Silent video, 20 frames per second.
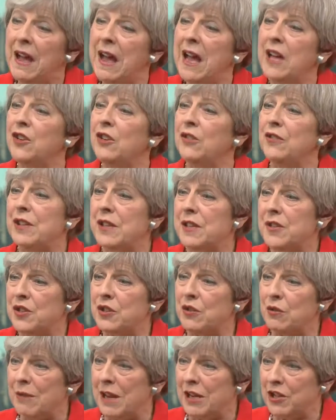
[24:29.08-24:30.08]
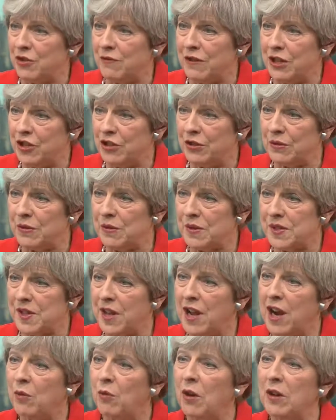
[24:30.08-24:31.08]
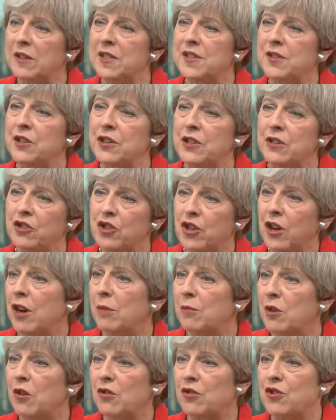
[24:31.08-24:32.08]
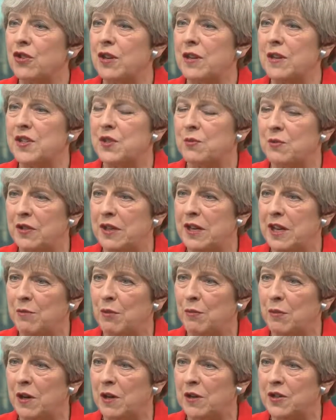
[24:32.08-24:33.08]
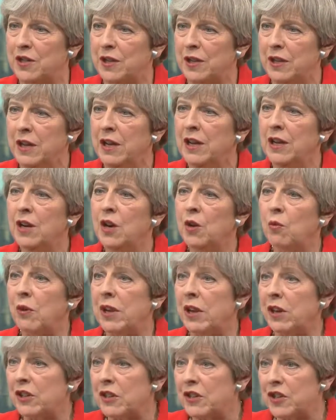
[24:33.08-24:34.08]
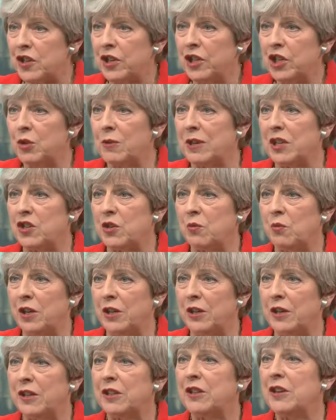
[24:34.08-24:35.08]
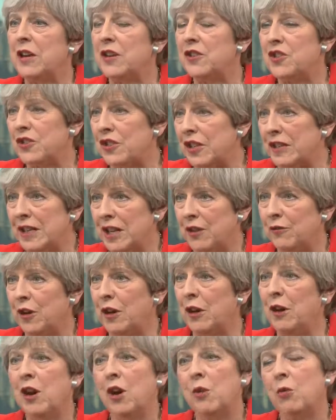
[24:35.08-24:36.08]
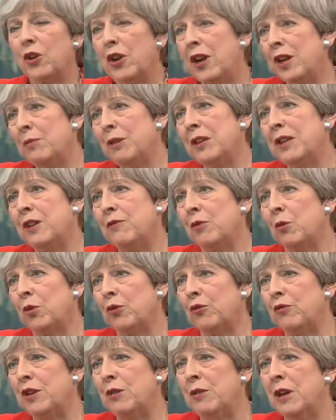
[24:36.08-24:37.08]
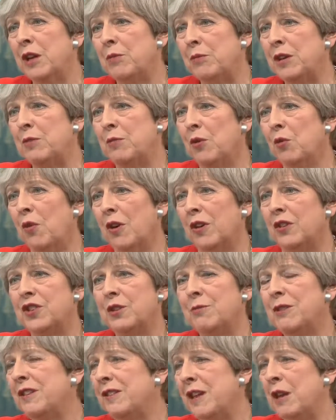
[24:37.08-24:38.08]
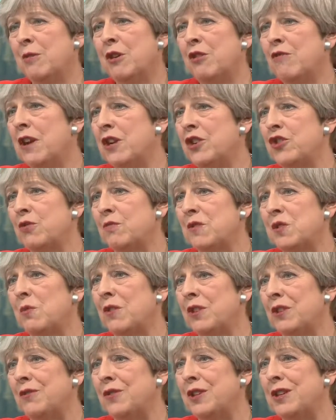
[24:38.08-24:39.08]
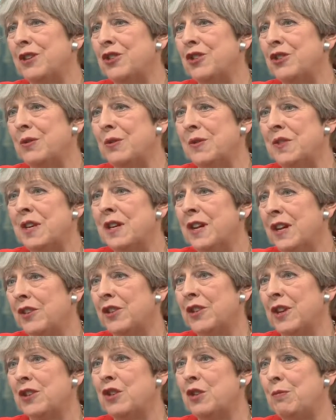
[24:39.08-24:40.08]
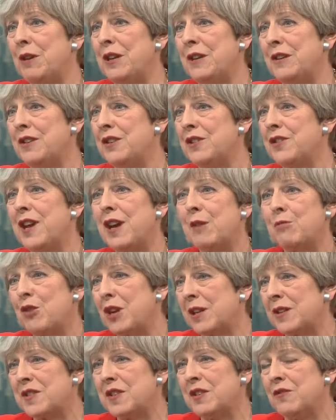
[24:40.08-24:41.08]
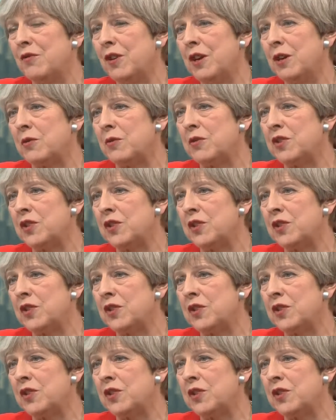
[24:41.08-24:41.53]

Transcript: And on these two major issues, they are ones that, in sharp contrast with the Labour Party, we are continuing to work to deliver what I believe ordinary people want. I mean, immigration was one of the issues that underpinned that Brexit vote.